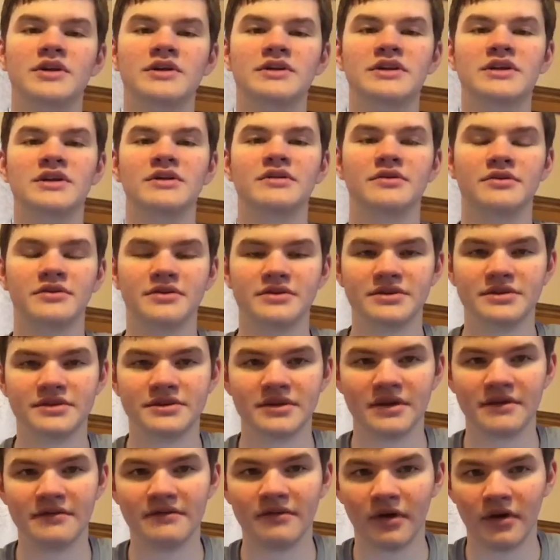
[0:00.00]
deals
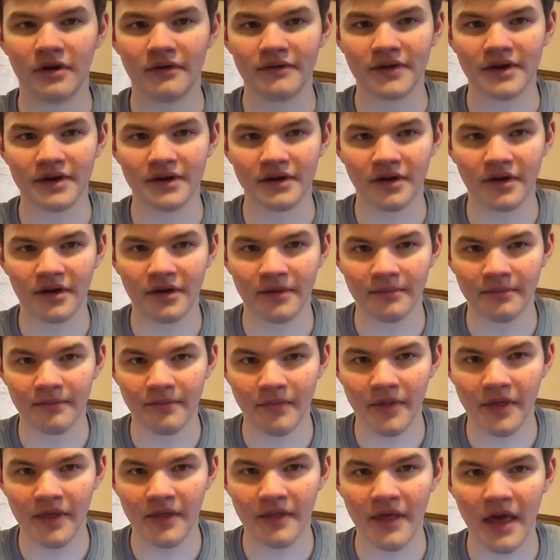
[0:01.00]
involving
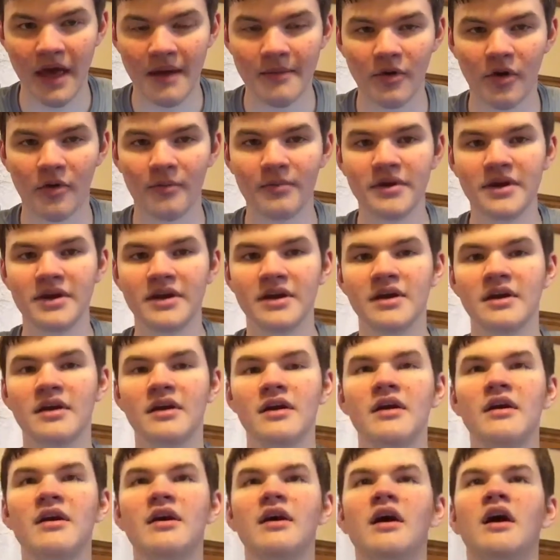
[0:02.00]
MLB.
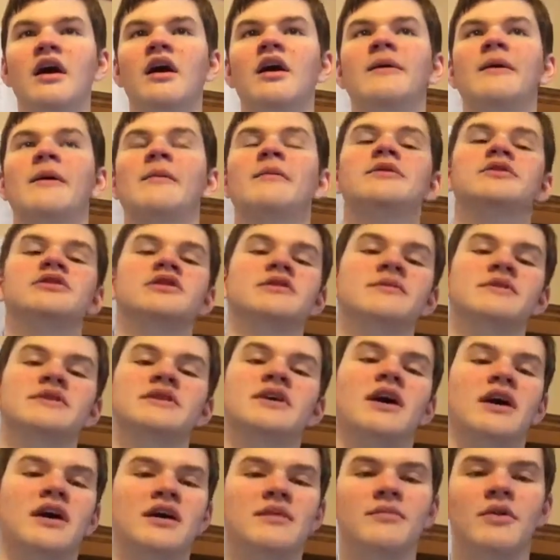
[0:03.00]
I'm also going to be
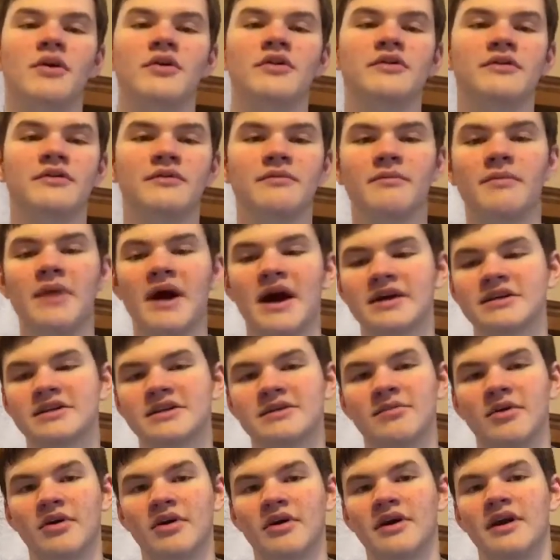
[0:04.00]
talking about
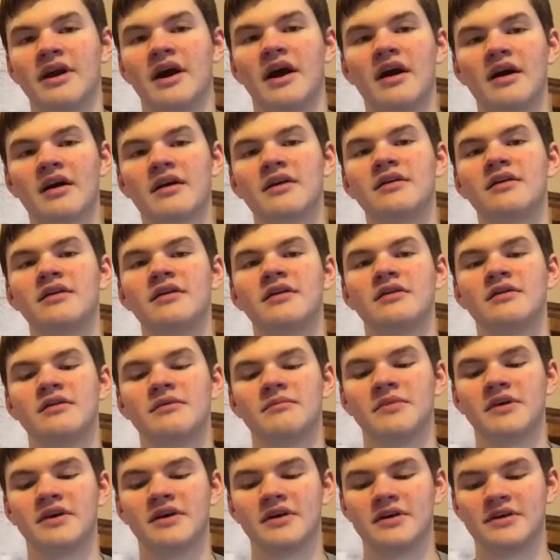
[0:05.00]
basketball and hockey
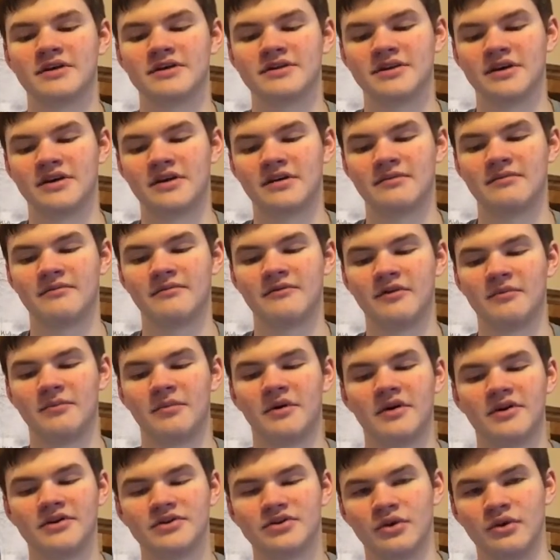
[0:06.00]
because
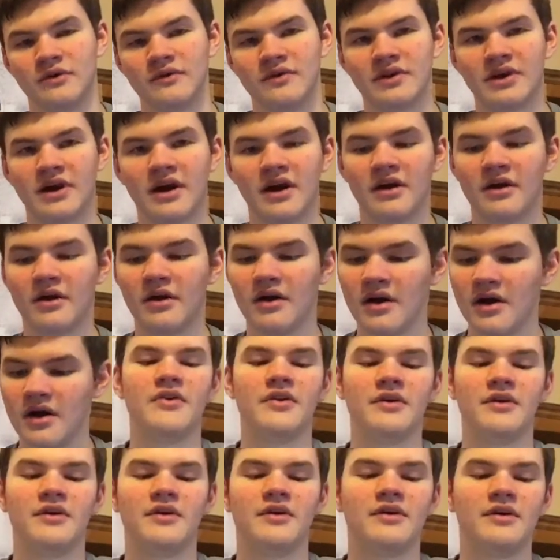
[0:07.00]
football is over now.
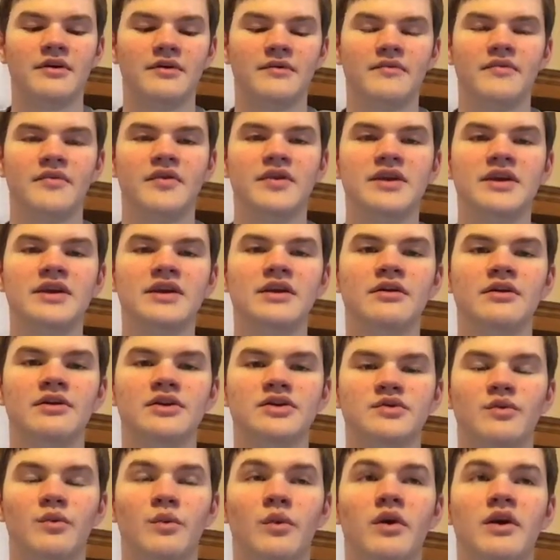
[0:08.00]
The
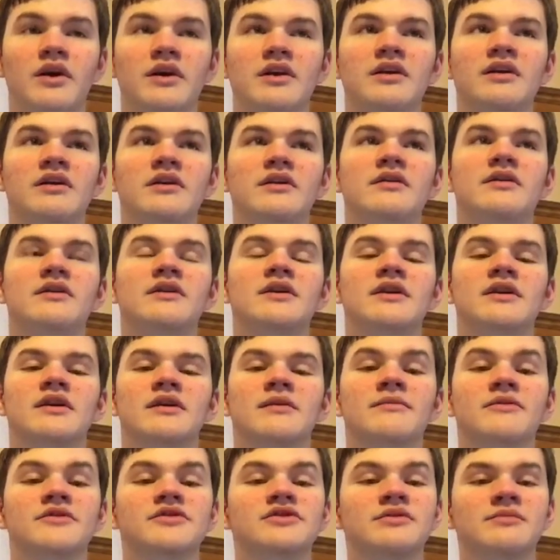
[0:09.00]
Eagles won
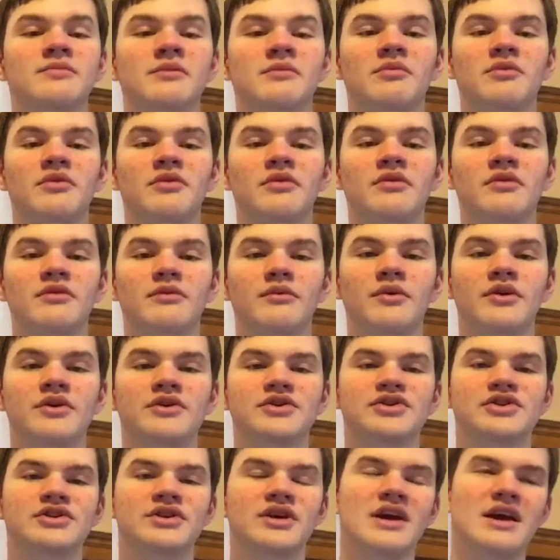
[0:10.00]
the Super Bowl,
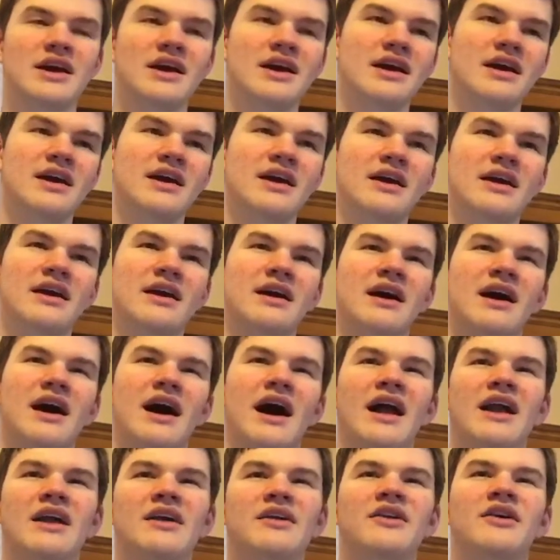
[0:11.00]
which
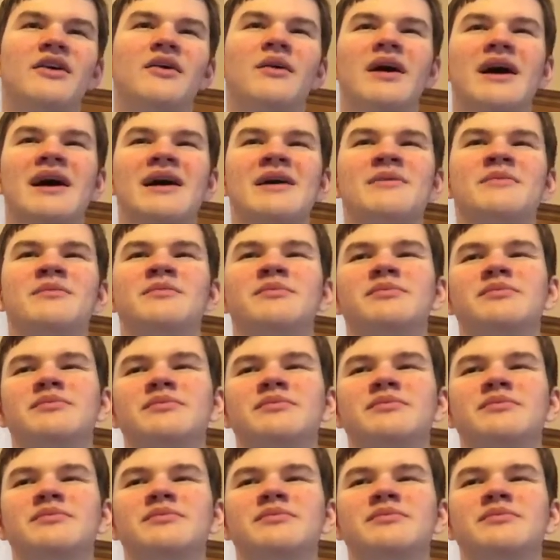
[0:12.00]
I don't know, I